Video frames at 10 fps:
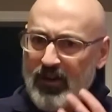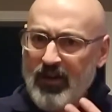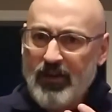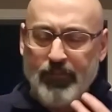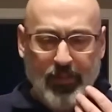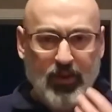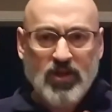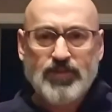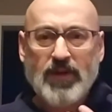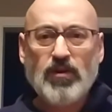Maybe because
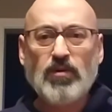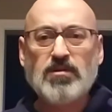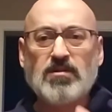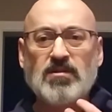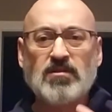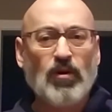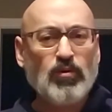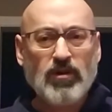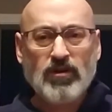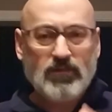my nose is so
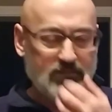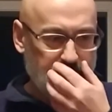good,